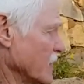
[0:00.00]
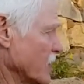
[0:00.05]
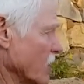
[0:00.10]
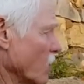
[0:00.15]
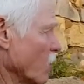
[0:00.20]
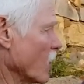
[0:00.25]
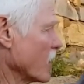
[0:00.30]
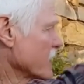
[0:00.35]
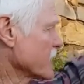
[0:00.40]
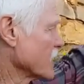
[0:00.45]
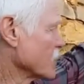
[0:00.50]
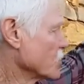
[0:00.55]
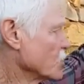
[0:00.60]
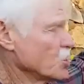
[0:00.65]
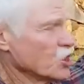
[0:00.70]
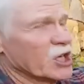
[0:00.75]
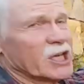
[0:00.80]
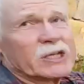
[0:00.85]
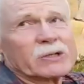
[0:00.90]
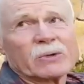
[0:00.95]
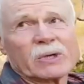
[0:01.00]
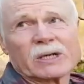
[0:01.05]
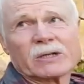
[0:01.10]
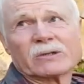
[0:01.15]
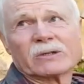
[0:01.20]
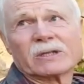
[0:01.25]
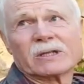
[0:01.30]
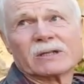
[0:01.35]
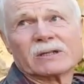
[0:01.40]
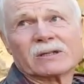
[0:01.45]
there was a
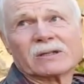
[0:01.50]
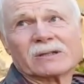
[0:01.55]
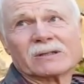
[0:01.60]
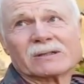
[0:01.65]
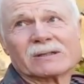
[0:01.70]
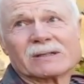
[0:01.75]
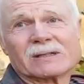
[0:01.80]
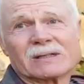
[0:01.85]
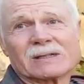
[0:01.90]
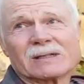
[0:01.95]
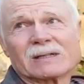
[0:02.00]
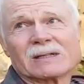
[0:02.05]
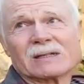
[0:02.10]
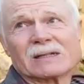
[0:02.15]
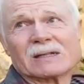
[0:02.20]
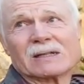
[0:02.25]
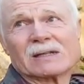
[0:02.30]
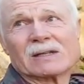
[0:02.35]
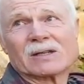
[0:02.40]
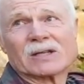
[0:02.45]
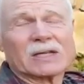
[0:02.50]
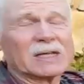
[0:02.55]
generator here mm -hmm.